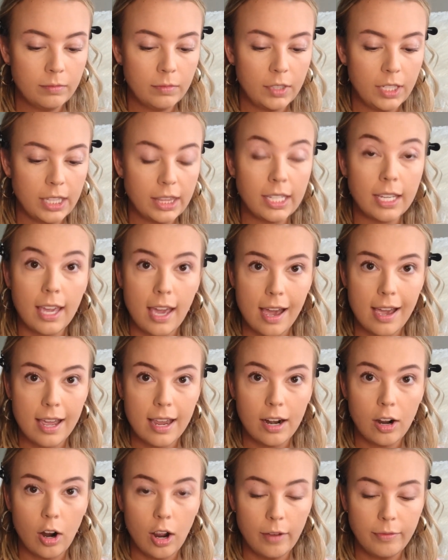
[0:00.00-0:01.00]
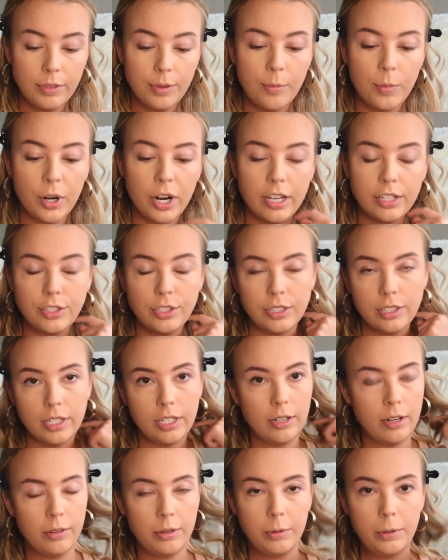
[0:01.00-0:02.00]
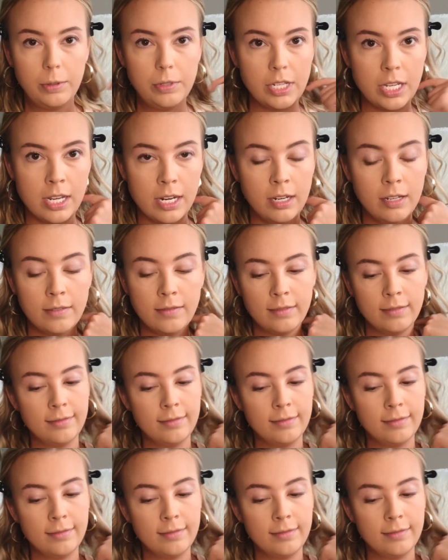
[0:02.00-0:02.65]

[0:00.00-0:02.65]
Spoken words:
get the cat hair off the brush, you know the routine,